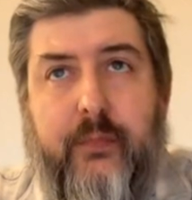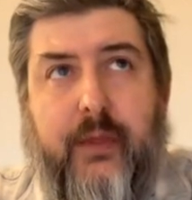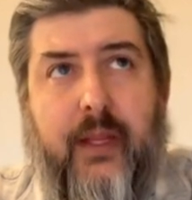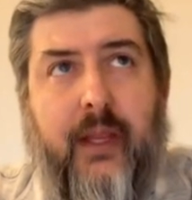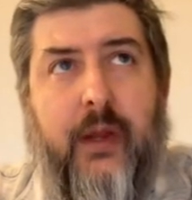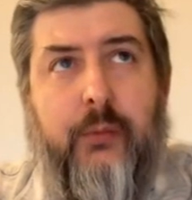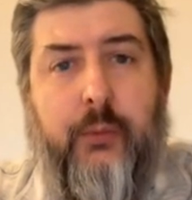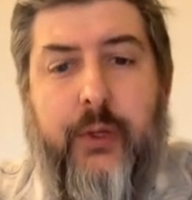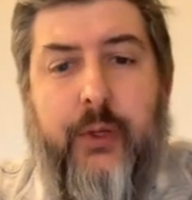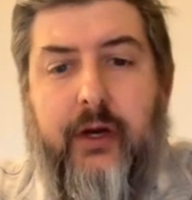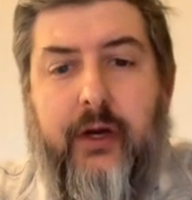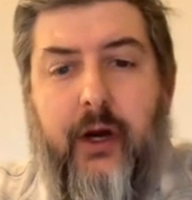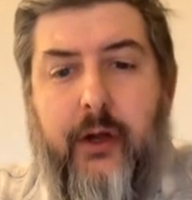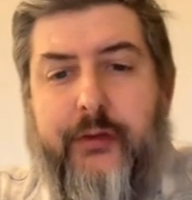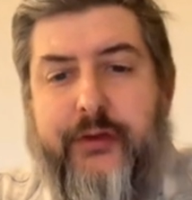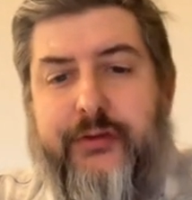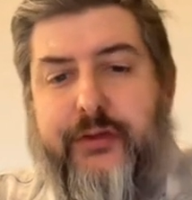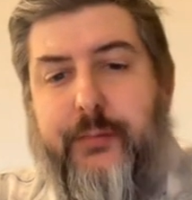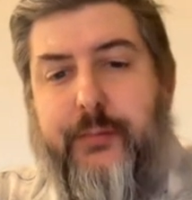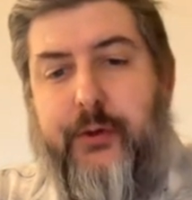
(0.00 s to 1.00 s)
And we call
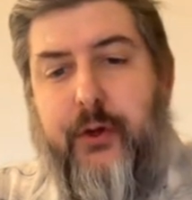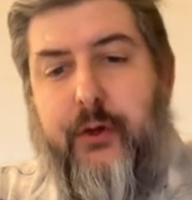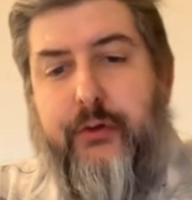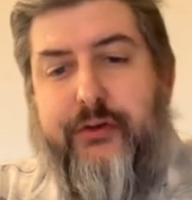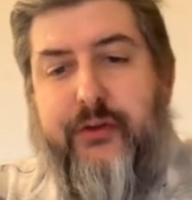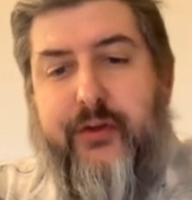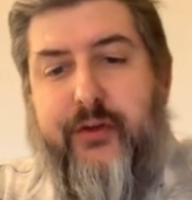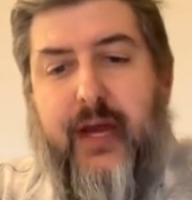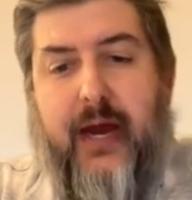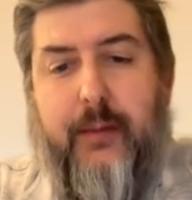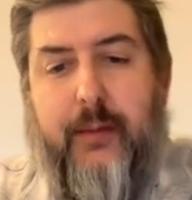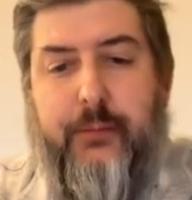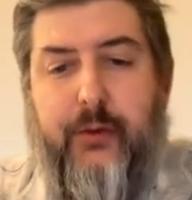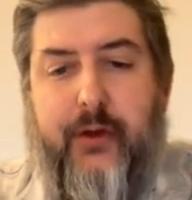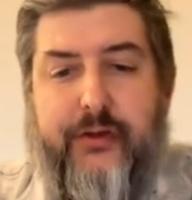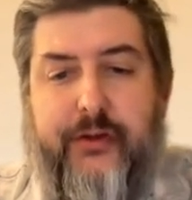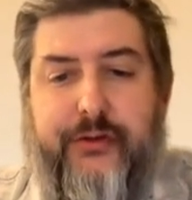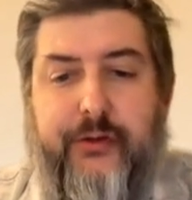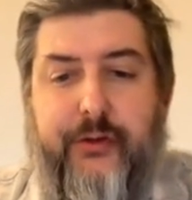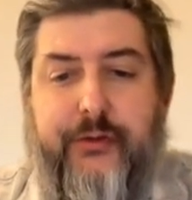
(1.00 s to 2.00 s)
this approach the
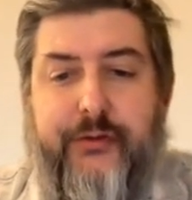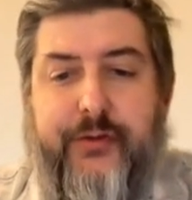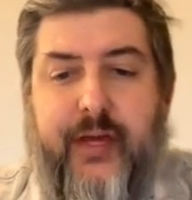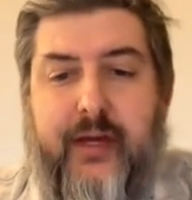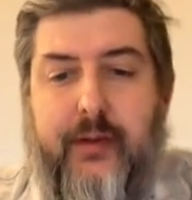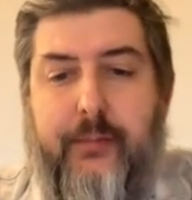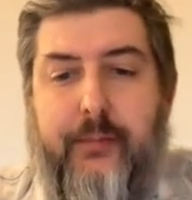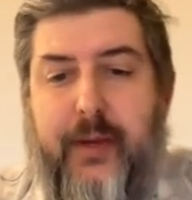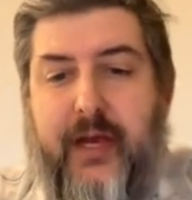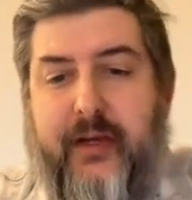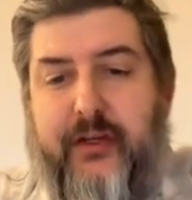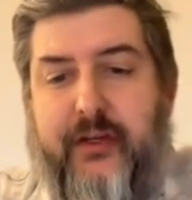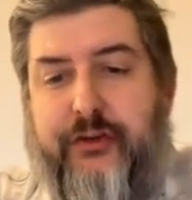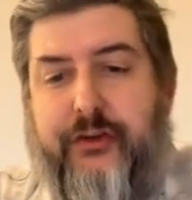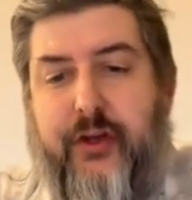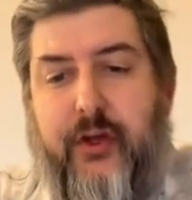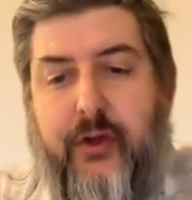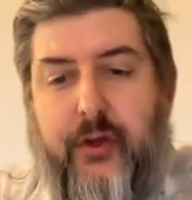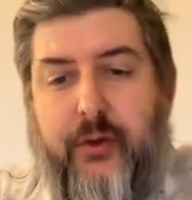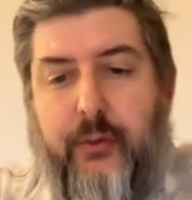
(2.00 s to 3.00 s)
operational data
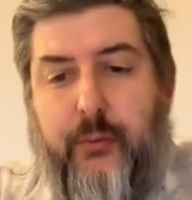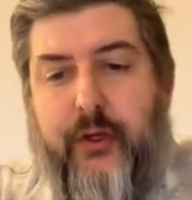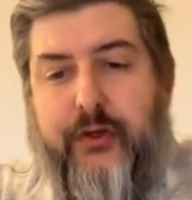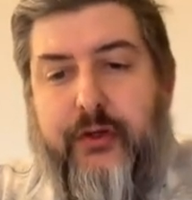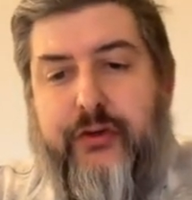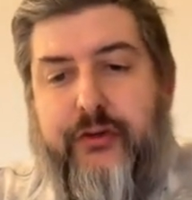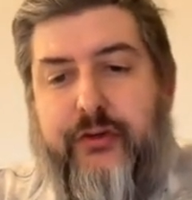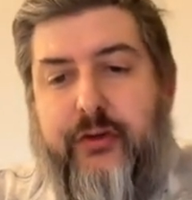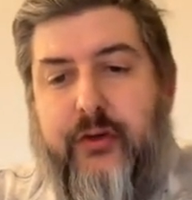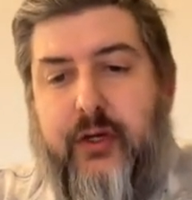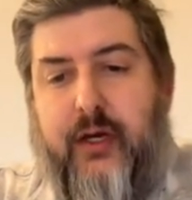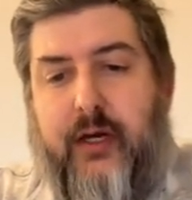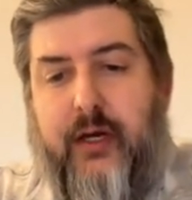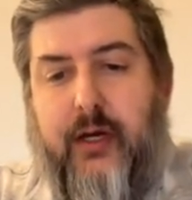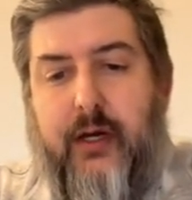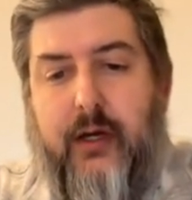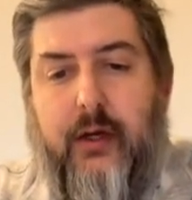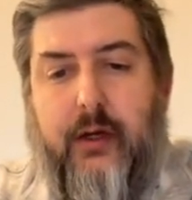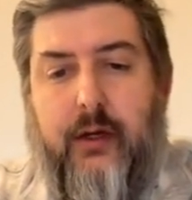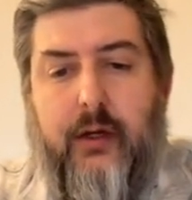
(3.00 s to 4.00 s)
mesh, which
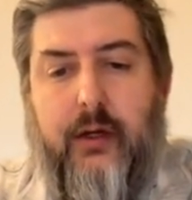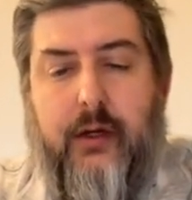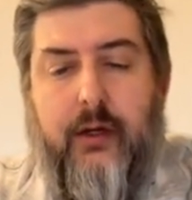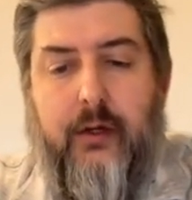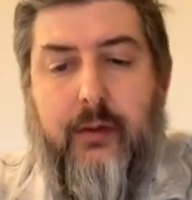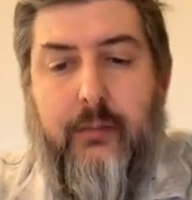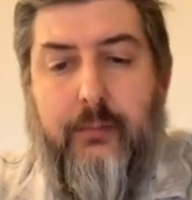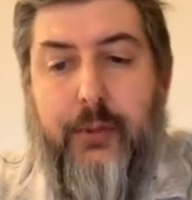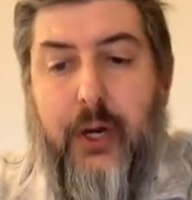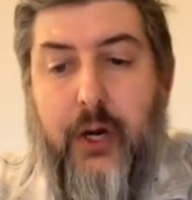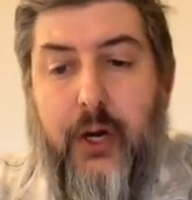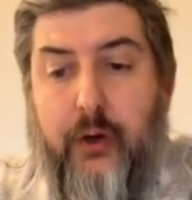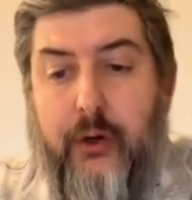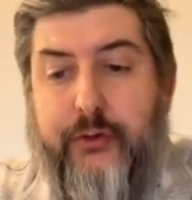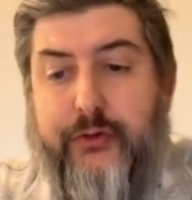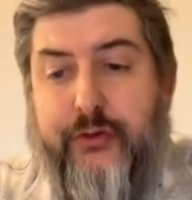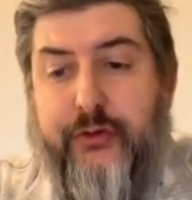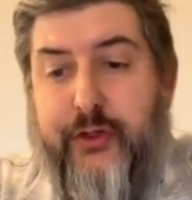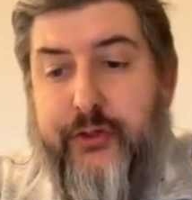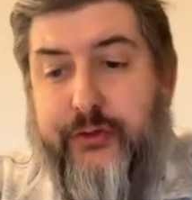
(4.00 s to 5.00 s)

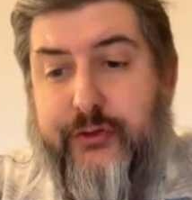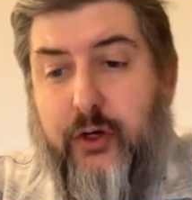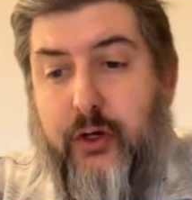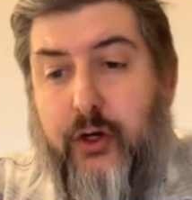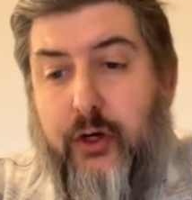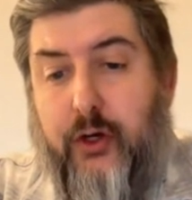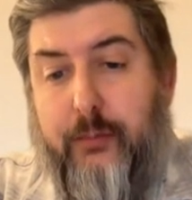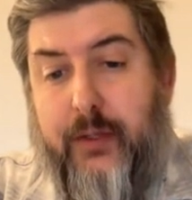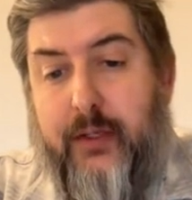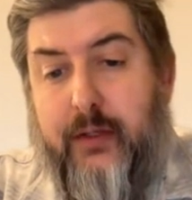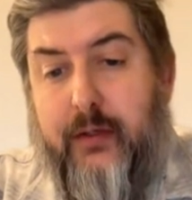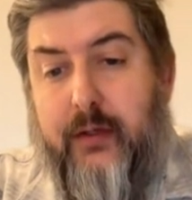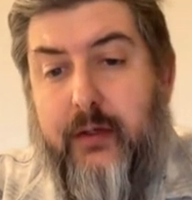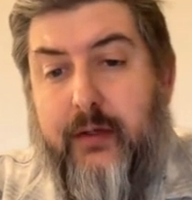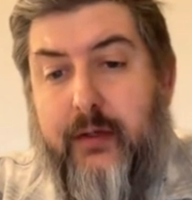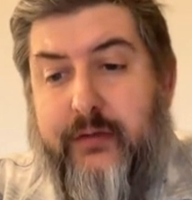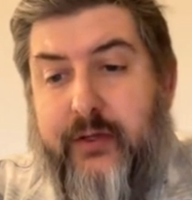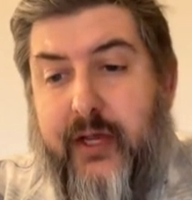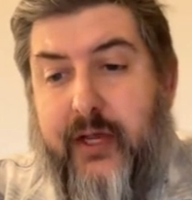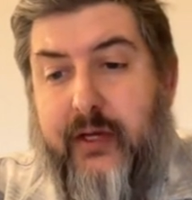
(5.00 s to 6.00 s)
borrows the term
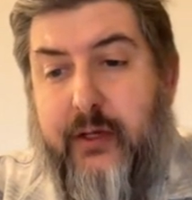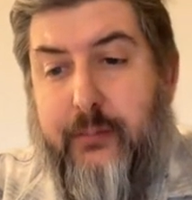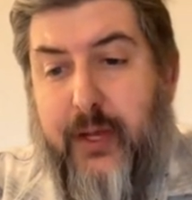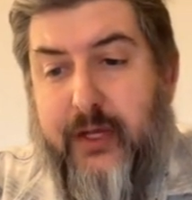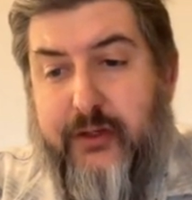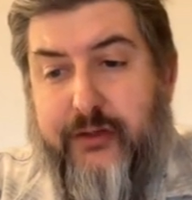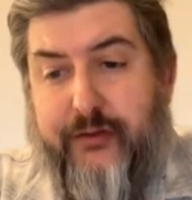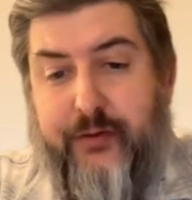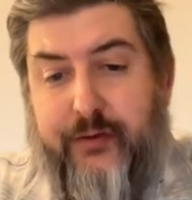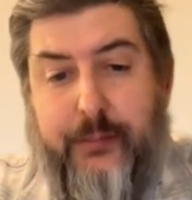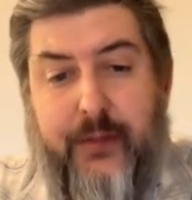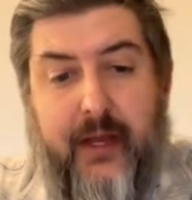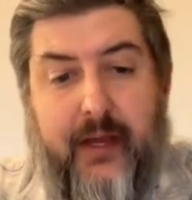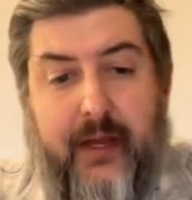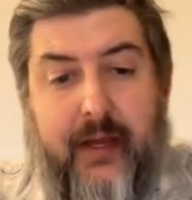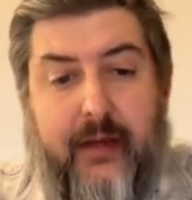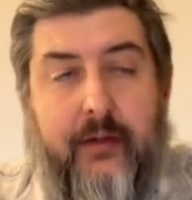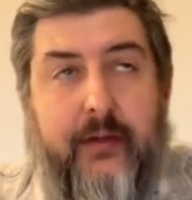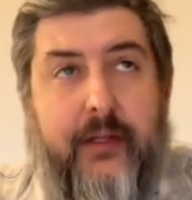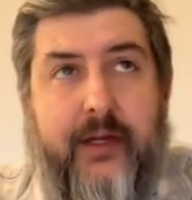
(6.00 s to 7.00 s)
data mesh from the
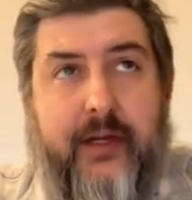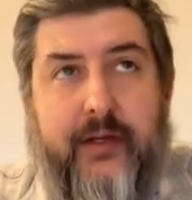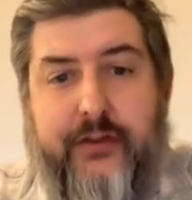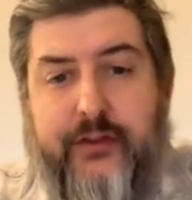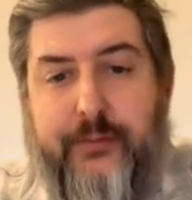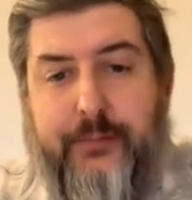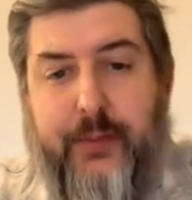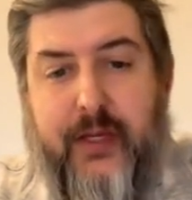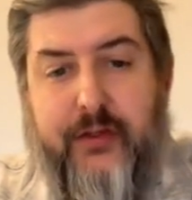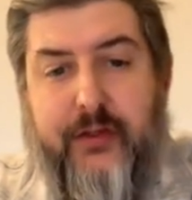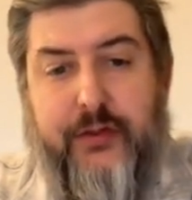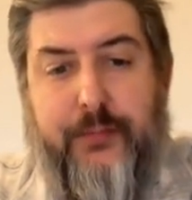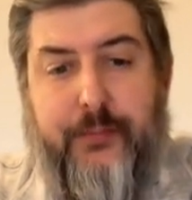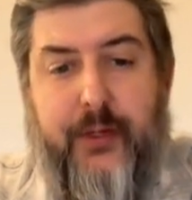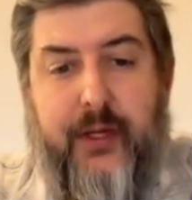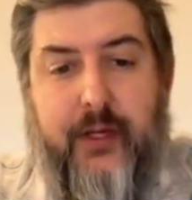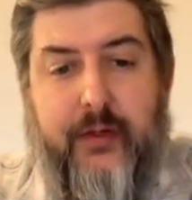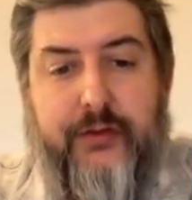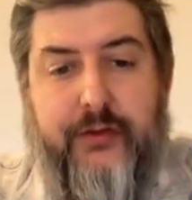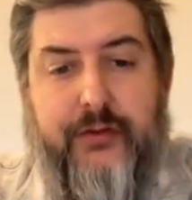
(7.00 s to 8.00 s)
analytics space,
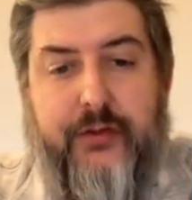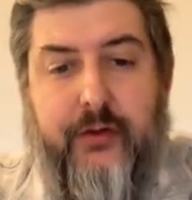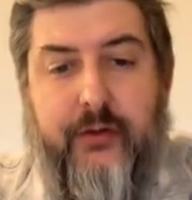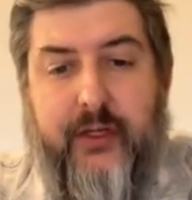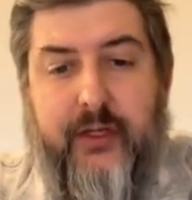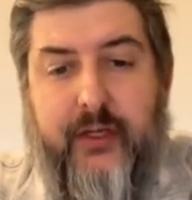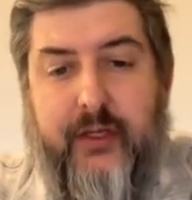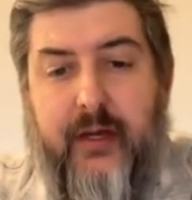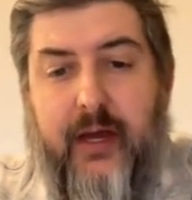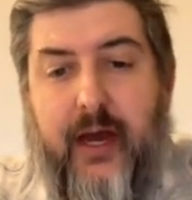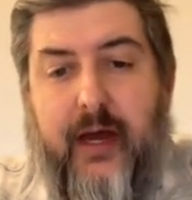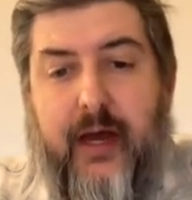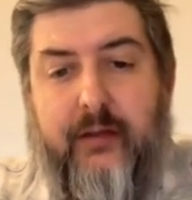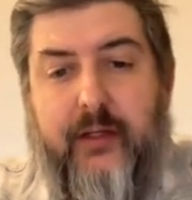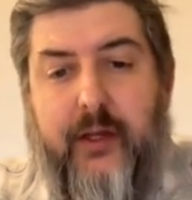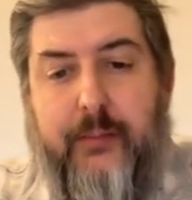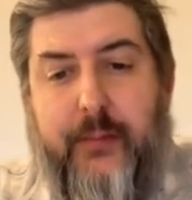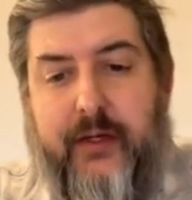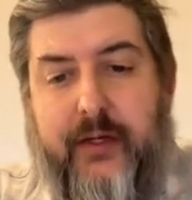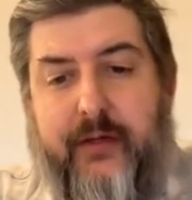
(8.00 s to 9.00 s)
but certainly not
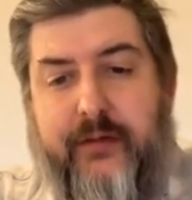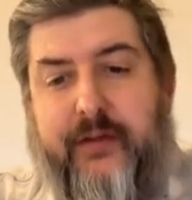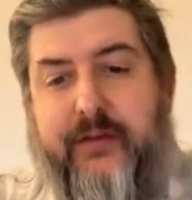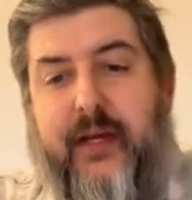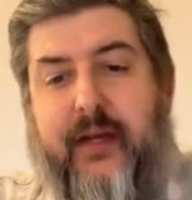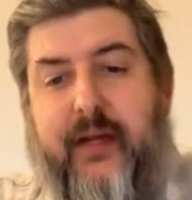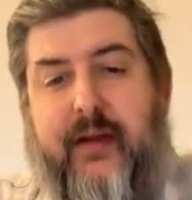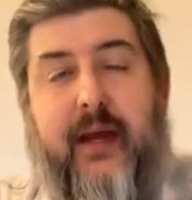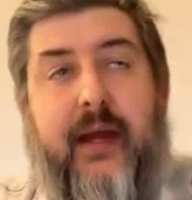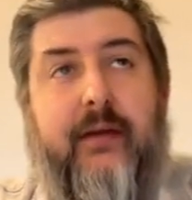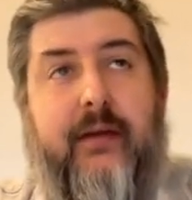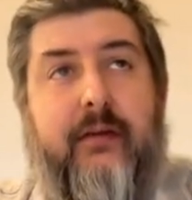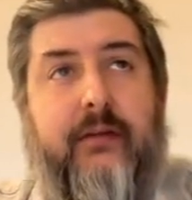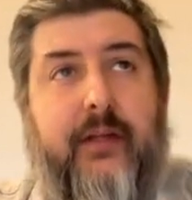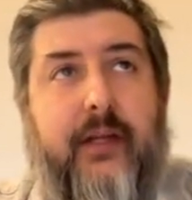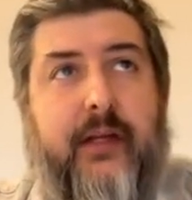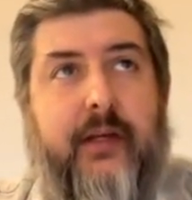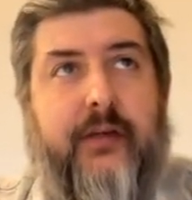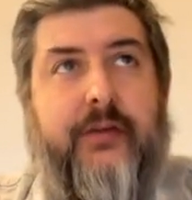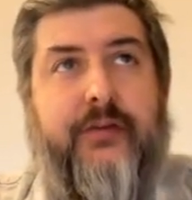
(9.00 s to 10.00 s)
limited to data
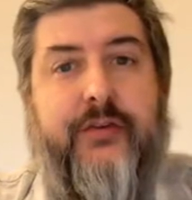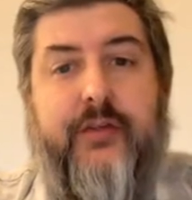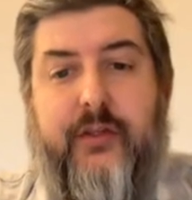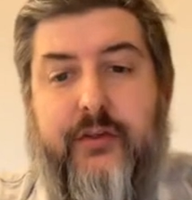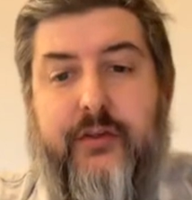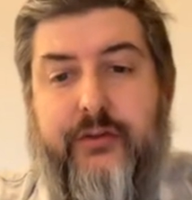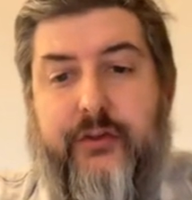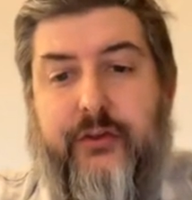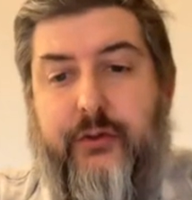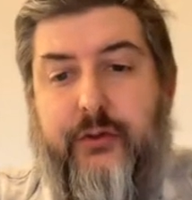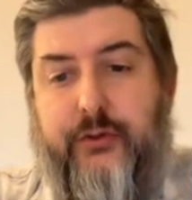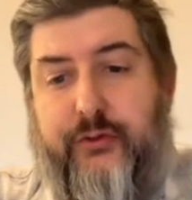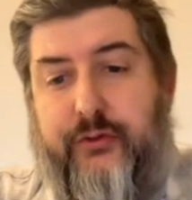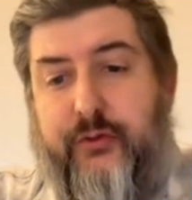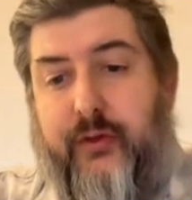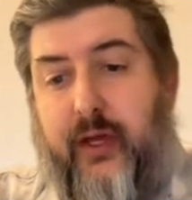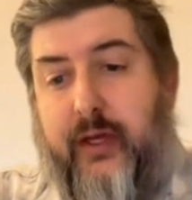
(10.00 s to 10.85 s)
analytics in this use.